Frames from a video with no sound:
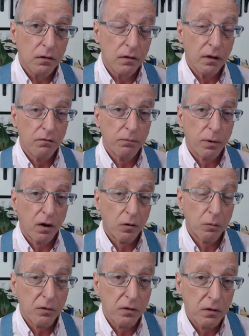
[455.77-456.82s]
They've
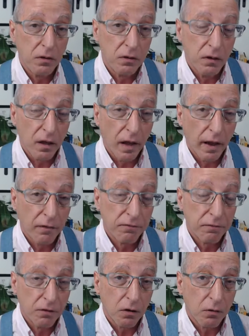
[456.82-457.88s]
probably have,